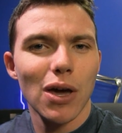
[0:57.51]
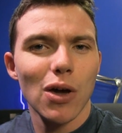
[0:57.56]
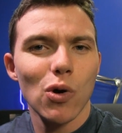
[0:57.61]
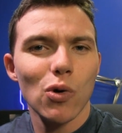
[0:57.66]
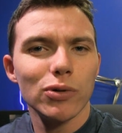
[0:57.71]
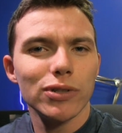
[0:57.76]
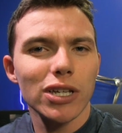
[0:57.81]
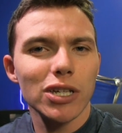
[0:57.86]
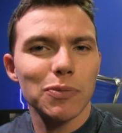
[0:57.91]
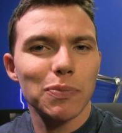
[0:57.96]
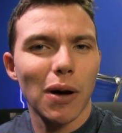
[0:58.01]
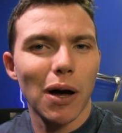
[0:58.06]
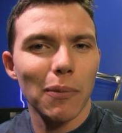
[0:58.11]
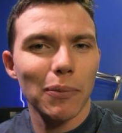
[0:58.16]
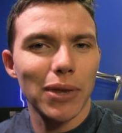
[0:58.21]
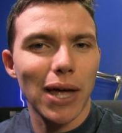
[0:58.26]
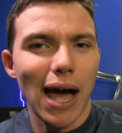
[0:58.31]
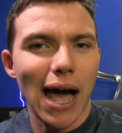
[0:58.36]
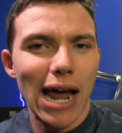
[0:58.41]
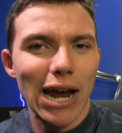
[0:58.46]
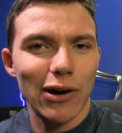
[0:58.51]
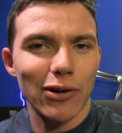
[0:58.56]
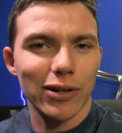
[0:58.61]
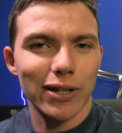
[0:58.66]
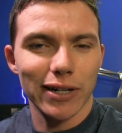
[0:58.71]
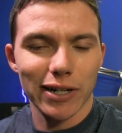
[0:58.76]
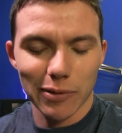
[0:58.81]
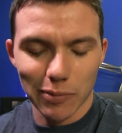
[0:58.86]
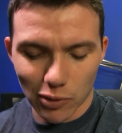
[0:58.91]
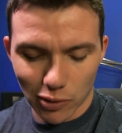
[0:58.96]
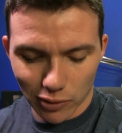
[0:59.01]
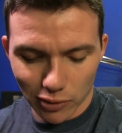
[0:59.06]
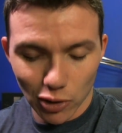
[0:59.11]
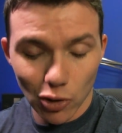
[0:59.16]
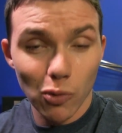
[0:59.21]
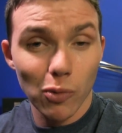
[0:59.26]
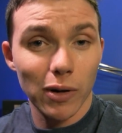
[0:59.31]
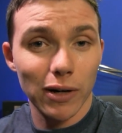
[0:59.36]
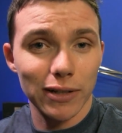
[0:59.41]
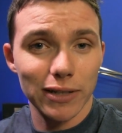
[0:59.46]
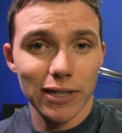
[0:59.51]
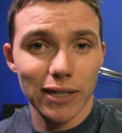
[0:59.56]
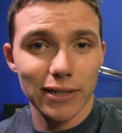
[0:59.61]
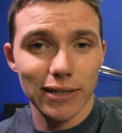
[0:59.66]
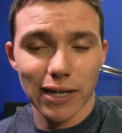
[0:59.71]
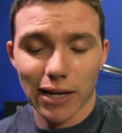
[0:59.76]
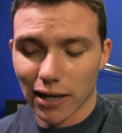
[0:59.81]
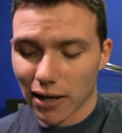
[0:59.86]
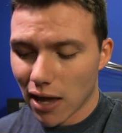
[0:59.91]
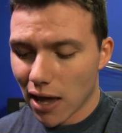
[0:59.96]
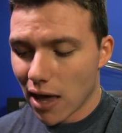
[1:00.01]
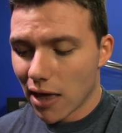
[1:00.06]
Who says pump the iron anymore? No one says that.